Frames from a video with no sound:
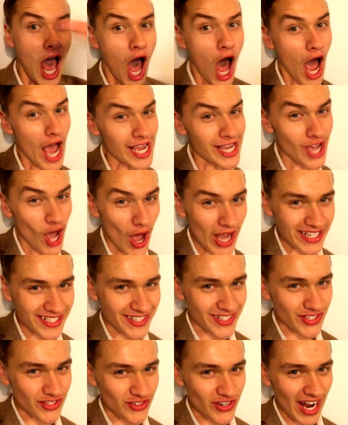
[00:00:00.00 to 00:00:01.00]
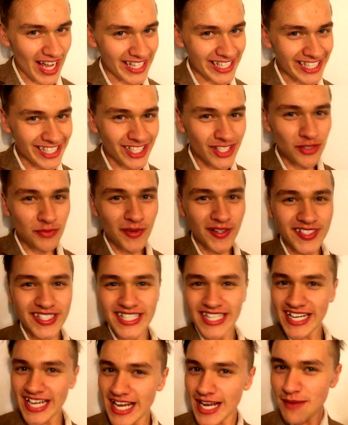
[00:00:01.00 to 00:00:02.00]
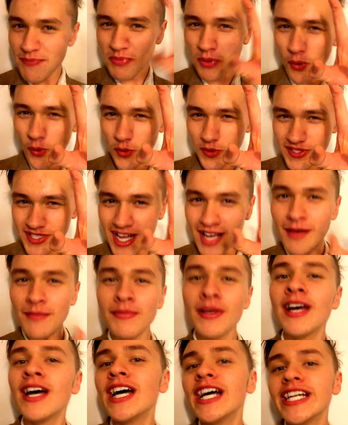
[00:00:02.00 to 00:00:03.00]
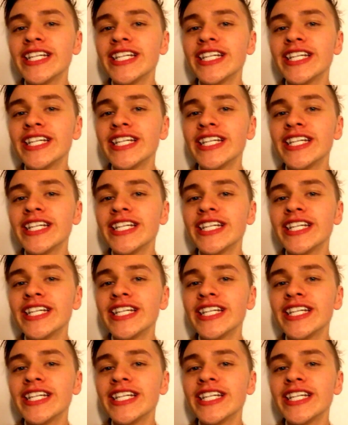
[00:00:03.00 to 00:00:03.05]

Hi guys, Australian Little Monster here, pause up.